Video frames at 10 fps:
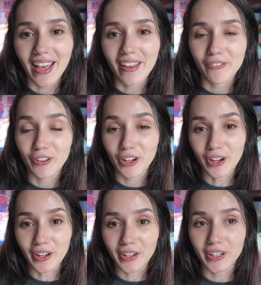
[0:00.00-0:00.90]
for
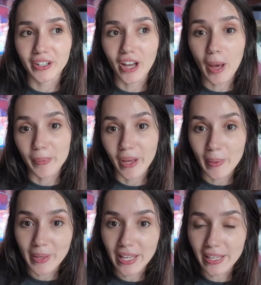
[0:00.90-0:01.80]
her
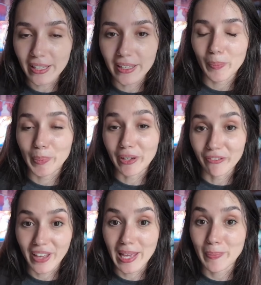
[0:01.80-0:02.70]
upcoming
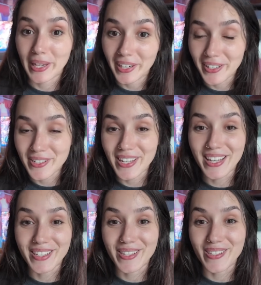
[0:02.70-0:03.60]
buffet bears
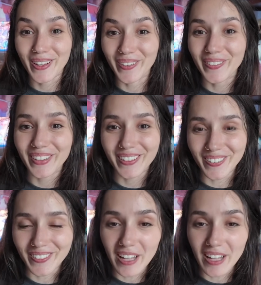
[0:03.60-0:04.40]
is so cool.